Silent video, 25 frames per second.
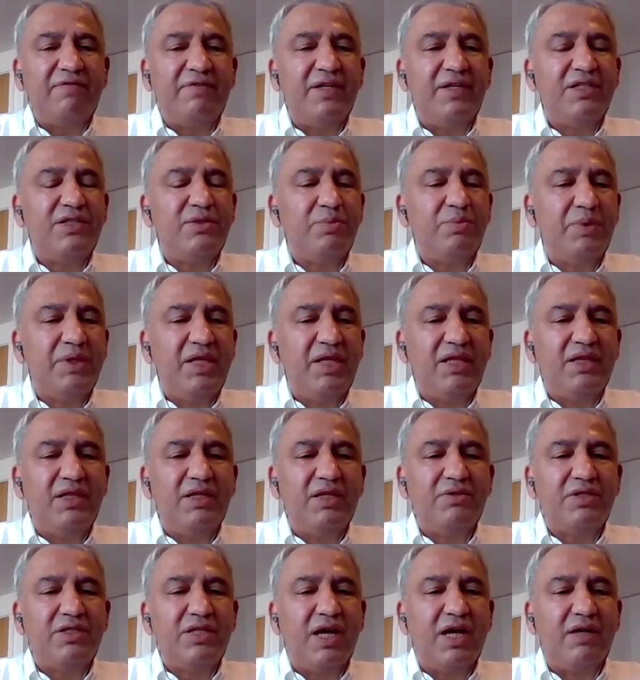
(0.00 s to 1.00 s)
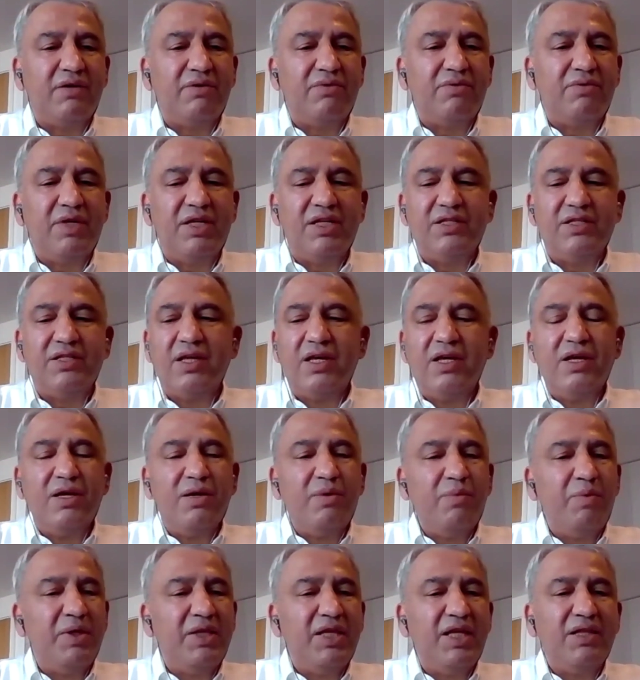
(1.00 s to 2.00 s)
efforts within those countries,
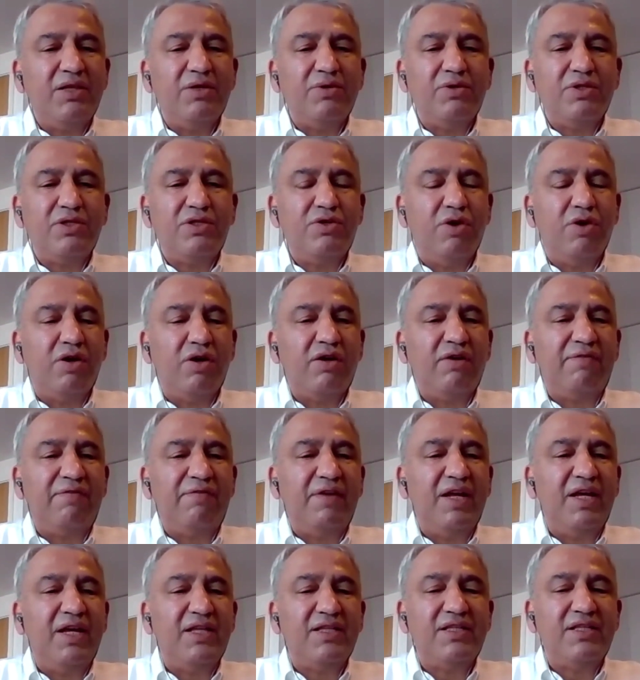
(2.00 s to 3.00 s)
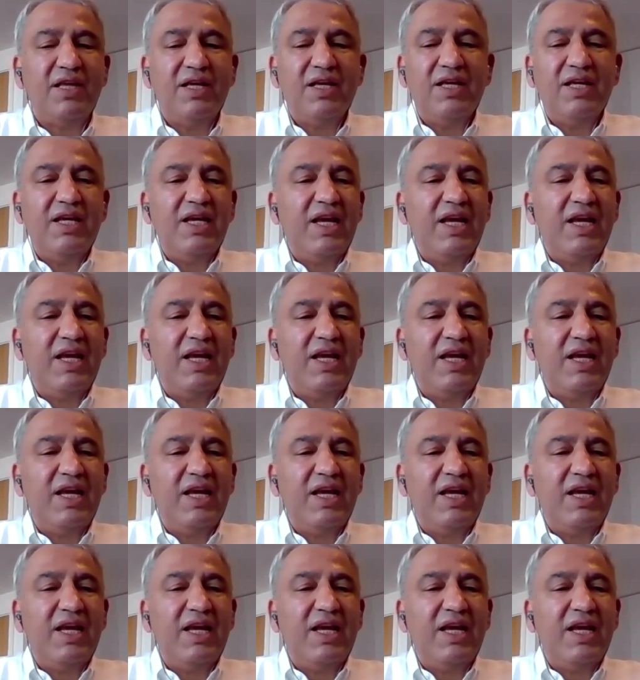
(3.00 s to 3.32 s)
within those geographies.